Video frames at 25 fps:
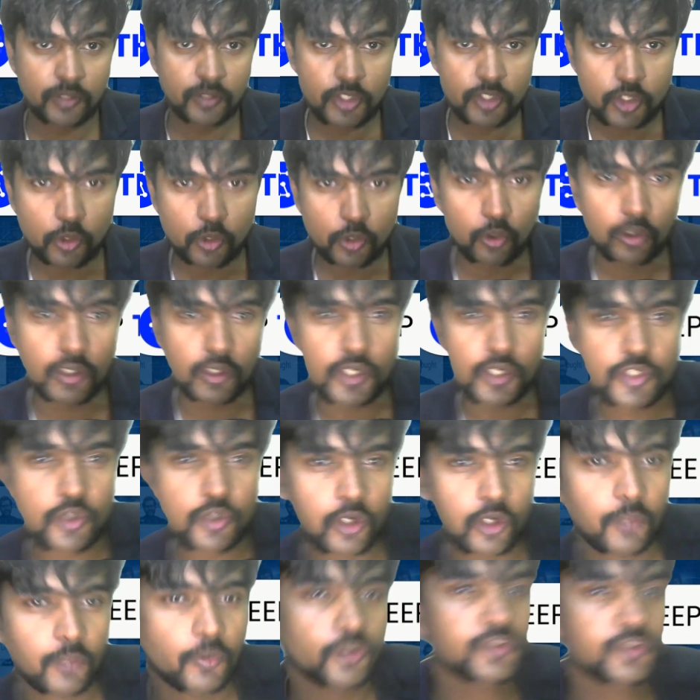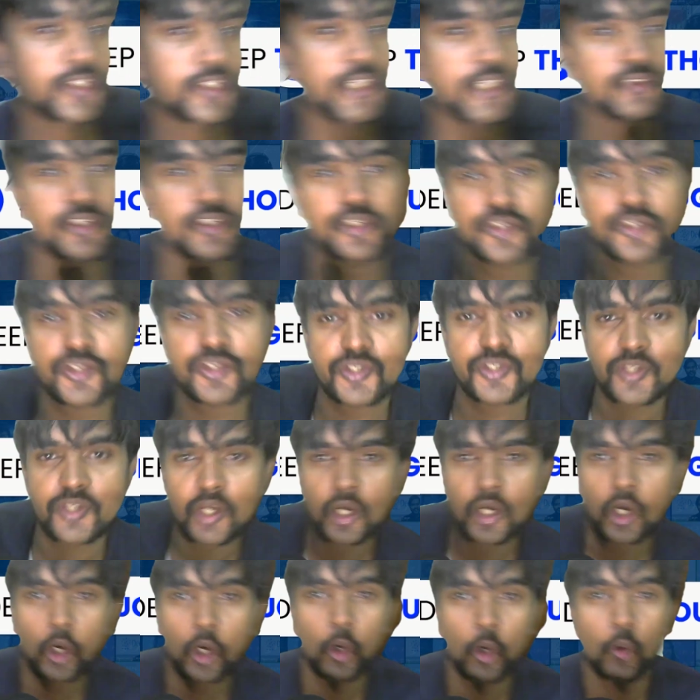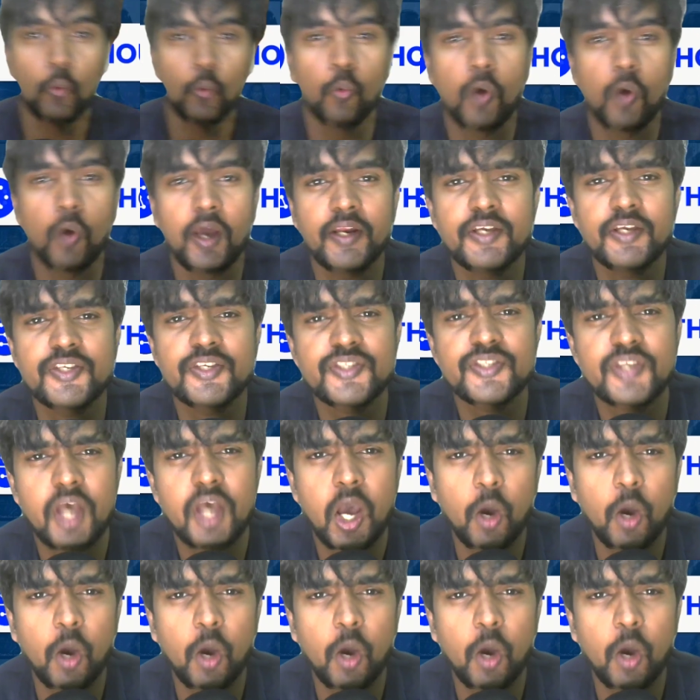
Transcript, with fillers: This role is all about three things. One is